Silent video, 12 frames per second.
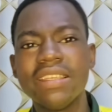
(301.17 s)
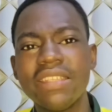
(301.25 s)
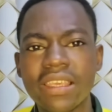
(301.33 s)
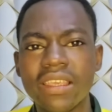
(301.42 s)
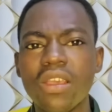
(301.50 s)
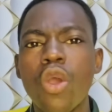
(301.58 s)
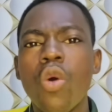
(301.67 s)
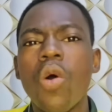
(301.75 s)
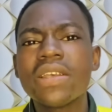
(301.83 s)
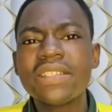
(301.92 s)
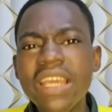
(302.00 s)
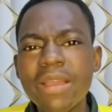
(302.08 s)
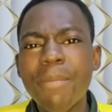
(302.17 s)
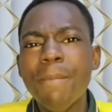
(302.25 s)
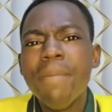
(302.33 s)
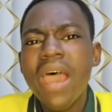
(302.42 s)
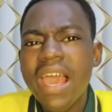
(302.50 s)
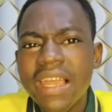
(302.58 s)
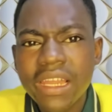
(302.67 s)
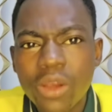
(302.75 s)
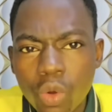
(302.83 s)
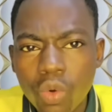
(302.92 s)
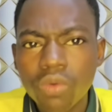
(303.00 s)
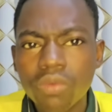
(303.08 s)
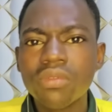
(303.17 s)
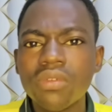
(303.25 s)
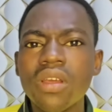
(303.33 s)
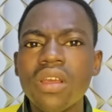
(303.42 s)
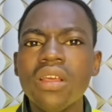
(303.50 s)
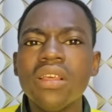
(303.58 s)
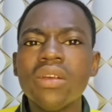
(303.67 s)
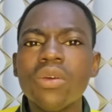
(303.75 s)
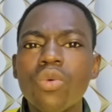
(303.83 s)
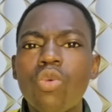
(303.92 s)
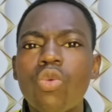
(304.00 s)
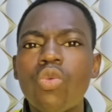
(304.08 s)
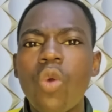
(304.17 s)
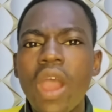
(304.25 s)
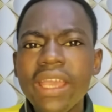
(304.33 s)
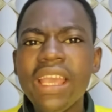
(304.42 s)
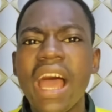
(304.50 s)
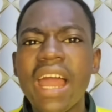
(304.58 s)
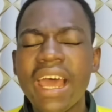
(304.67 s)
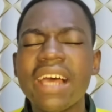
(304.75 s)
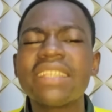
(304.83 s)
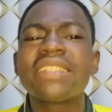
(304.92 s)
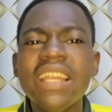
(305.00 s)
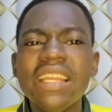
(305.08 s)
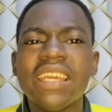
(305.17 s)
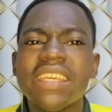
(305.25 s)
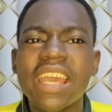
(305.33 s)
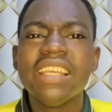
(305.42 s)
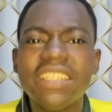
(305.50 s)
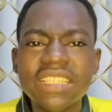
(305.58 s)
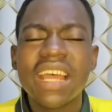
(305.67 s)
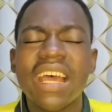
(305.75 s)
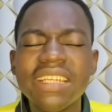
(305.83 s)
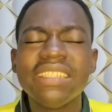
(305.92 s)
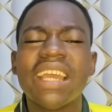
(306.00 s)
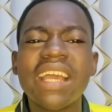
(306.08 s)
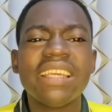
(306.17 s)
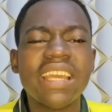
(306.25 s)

say, or say mainly no. Kwaya na seni ye jina dia